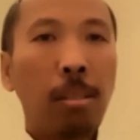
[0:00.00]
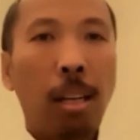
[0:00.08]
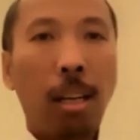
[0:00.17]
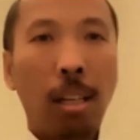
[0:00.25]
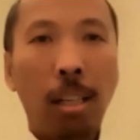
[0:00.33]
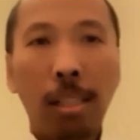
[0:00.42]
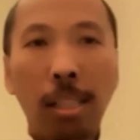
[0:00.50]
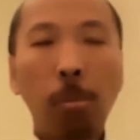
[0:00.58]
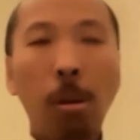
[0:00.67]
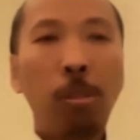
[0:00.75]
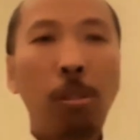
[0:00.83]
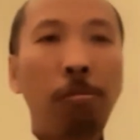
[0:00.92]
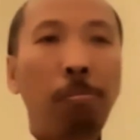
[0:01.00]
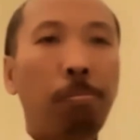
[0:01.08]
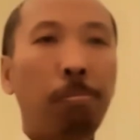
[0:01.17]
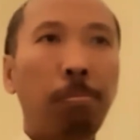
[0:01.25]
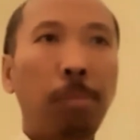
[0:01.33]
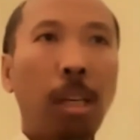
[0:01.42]
Some of you
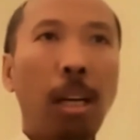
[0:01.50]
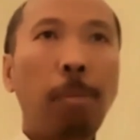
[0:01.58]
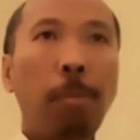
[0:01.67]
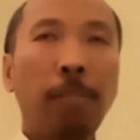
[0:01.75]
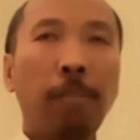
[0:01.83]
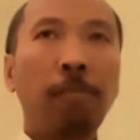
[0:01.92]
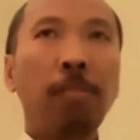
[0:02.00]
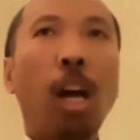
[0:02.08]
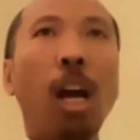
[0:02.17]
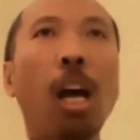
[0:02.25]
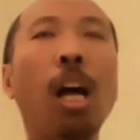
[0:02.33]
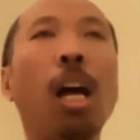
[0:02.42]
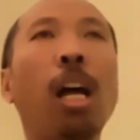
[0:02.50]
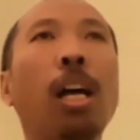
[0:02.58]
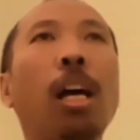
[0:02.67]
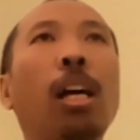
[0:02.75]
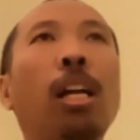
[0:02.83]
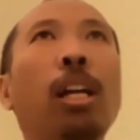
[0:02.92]
might have
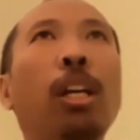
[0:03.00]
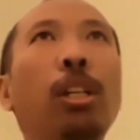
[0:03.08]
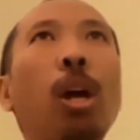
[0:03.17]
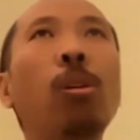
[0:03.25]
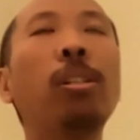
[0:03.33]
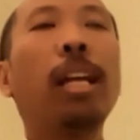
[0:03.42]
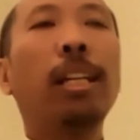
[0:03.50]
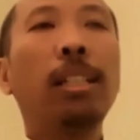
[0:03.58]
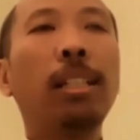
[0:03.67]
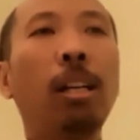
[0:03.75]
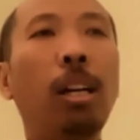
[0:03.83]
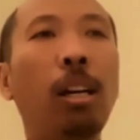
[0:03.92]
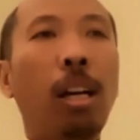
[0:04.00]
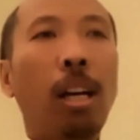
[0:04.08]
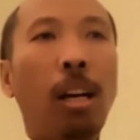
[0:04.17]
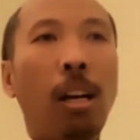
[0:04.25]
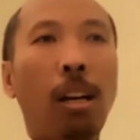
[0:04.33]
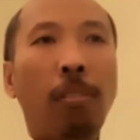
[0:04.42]
known that
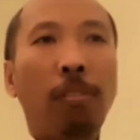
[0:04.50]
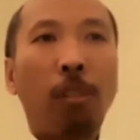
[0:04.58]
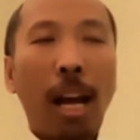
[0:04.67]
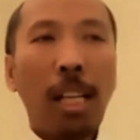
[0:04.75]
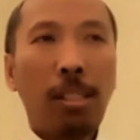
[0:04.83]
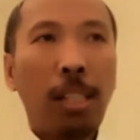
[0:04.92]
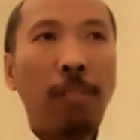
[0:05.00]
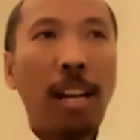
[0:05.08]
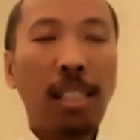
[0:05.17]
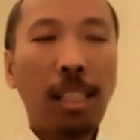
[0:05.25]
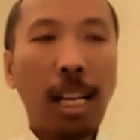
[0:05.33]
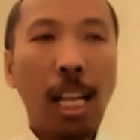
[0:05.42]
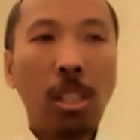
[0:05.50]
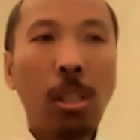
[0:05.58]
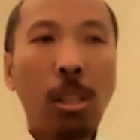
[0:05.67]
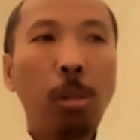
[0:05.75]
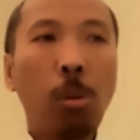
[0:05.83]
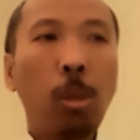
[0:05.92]
for us in Franciscans
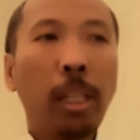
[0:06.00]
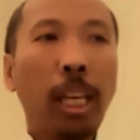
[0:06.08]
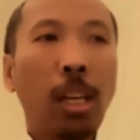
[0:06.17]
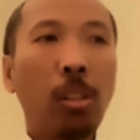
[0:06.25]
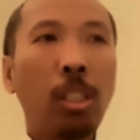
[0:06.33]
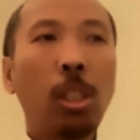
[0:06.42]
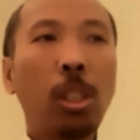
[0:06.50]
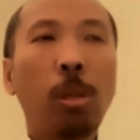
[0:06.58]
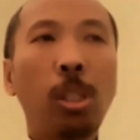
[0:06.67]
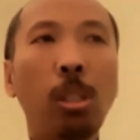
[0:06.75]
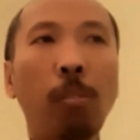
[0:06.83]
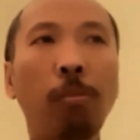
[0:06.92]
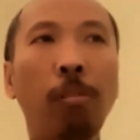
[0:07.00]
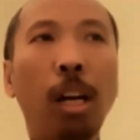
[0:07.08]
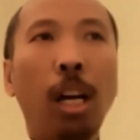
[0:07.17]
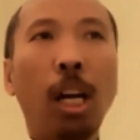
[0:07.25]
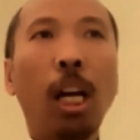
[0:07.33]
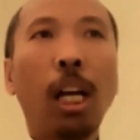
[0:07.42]
International, we are working on the situation of
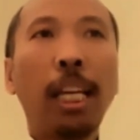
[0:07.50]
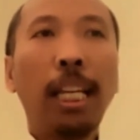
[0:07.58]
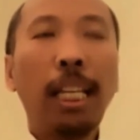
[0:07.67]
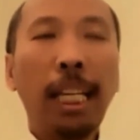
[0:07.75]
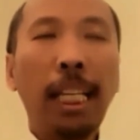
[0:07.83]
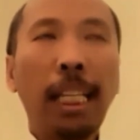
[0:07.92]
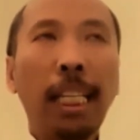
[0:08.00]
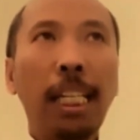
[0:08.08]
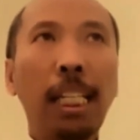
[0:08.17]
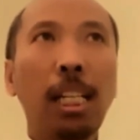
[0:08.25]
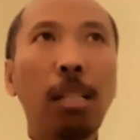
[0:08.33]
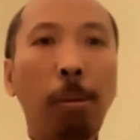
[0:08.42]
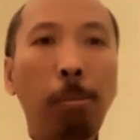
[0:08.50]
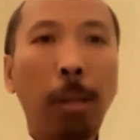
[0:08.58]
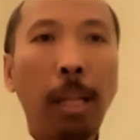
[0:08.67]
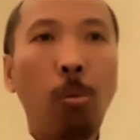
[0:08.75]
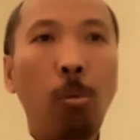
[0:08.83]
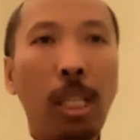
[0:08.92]
the indigenous people
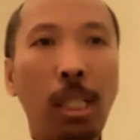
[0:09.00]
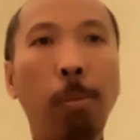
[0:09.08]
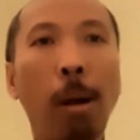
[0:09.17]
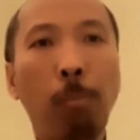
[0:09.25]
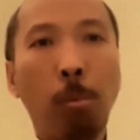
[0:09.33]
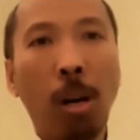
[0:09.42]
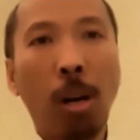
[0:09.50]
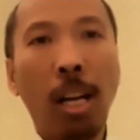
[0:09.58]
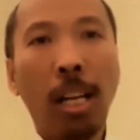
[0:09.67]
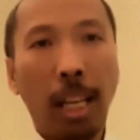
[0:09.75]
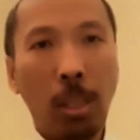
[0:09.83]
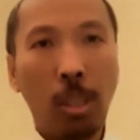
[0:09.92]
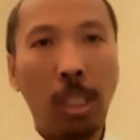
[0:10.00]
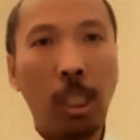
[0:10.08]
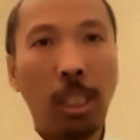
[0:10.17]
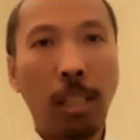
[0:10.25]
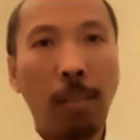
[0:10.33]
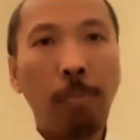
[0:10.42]
in West Papua,
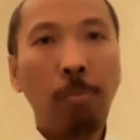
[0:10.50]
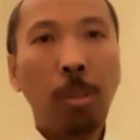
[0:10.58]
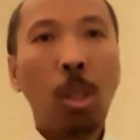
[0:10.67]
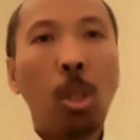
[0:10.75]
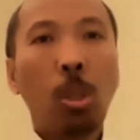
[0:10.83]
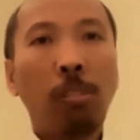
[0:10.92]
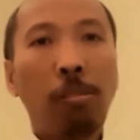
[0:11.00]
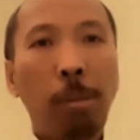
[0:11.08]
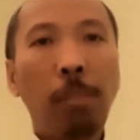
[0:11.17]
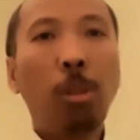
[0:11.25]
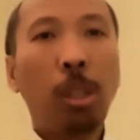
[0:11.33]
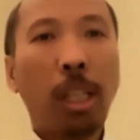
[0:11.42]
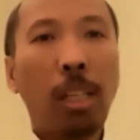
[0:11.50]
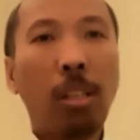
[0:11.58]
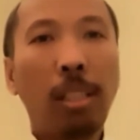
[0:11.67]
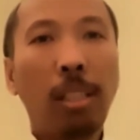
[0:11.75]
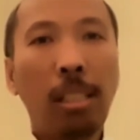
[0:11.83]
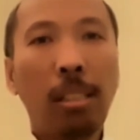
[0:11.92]
Indonesia. So we've been working
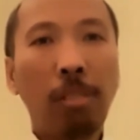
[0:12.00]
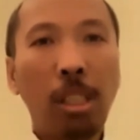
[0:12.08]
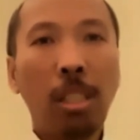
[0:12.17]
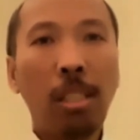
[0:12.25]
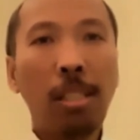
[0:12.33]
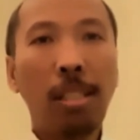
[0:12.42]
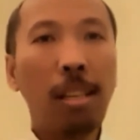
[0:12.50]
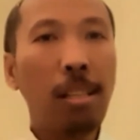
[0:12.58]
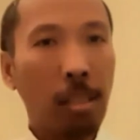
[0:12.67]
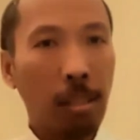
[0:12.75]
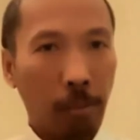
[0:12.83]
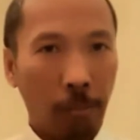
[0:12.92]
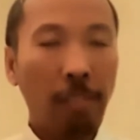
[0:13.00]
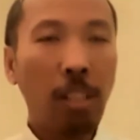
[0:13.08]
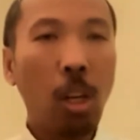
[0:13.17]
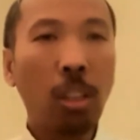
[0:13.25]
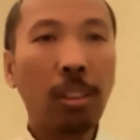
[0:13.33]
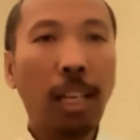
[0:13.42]
on this region since a very
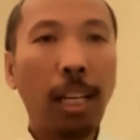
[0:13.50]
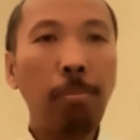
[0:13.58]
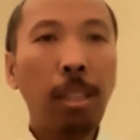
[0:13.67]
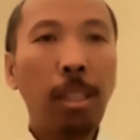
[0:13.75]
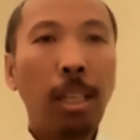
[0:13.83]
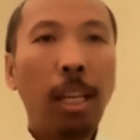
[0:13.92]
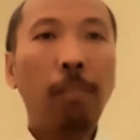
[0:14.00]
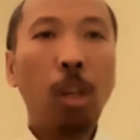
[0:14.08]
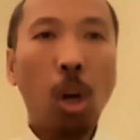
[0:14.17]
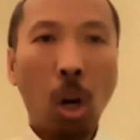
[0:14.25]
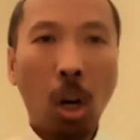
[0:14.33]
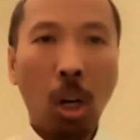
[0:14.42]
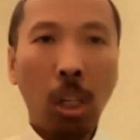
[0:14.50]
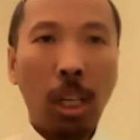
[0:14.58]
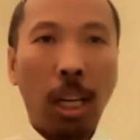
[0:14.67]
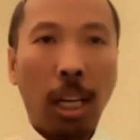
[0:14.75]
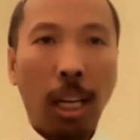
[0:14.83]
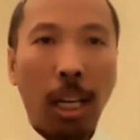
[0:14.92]
long time, and we are
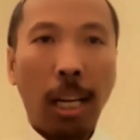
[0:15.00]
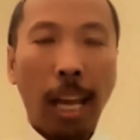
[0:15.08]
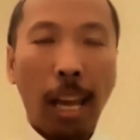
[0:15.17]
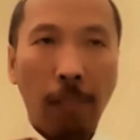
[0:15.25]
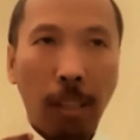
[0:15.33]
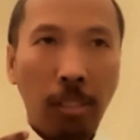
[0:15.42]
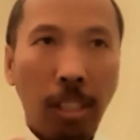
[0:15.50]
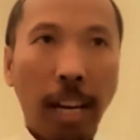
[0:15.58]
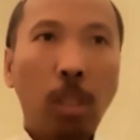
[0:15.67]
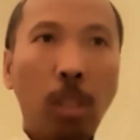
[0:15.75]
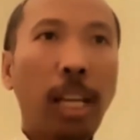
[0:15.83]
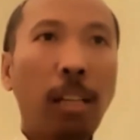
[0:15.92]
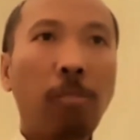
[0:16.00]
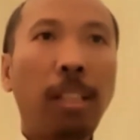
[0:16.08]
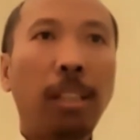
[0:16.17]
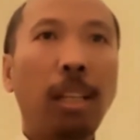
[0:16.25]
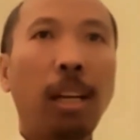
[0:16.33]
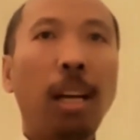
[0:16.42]
having direct contact
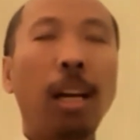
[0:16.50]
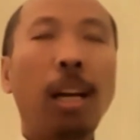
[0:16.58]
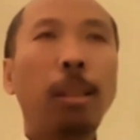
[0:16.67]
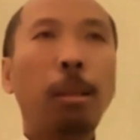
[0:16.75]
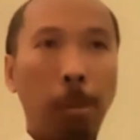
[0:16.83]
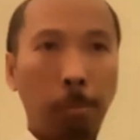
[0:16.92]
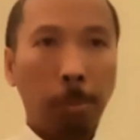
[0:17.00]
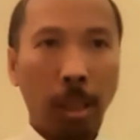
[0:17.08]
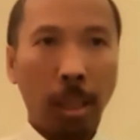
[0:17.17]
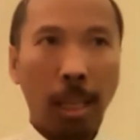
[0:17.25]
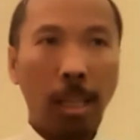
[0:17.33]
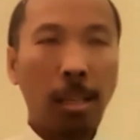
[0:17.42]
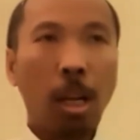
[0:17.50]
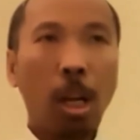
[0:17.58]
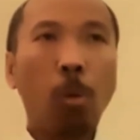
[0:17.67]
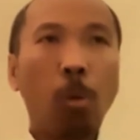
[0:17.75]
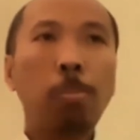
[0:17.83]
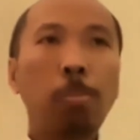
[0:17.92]
with the people in
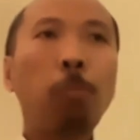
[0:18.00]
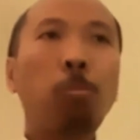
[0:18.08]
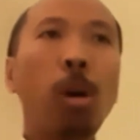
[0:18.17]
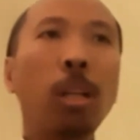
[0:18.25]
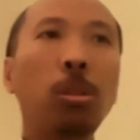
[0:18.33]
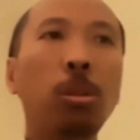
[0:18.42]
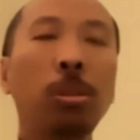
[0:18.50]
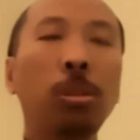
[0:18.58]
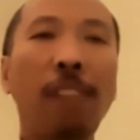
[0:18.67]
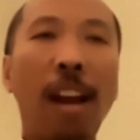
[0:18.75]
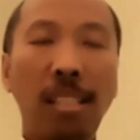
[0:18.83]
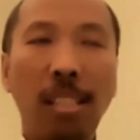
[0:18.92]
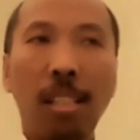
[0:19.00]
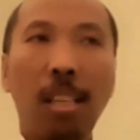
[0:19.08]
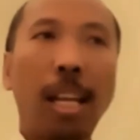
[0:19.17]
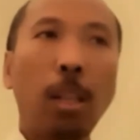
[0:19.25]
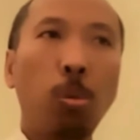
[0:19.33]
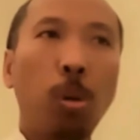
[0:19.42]
West Papua through the Franciscan
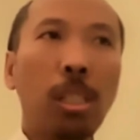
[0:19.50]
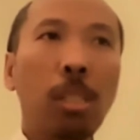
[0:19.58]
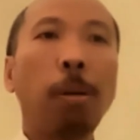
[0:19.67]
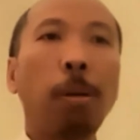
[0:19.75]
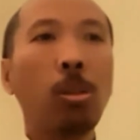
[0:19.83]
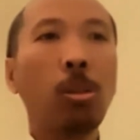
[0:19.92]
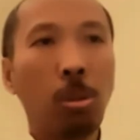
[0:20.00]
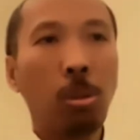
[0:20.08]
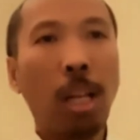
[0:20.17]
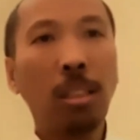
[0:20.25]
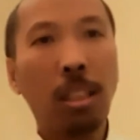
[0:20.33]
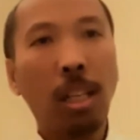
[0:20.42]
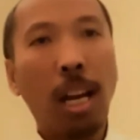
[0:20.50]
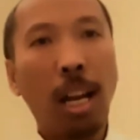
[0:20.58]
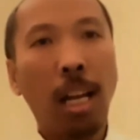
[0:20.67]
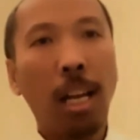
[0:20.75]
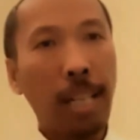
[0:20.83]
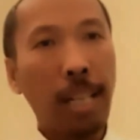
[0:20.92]
networks, but also through
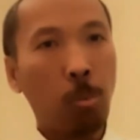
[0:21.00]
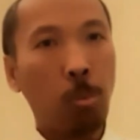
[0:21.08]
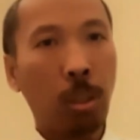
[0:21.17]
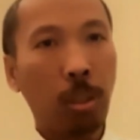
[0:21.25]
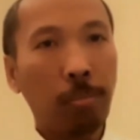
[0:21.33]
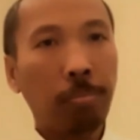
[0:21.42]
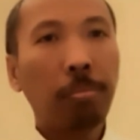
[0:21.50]
other networks.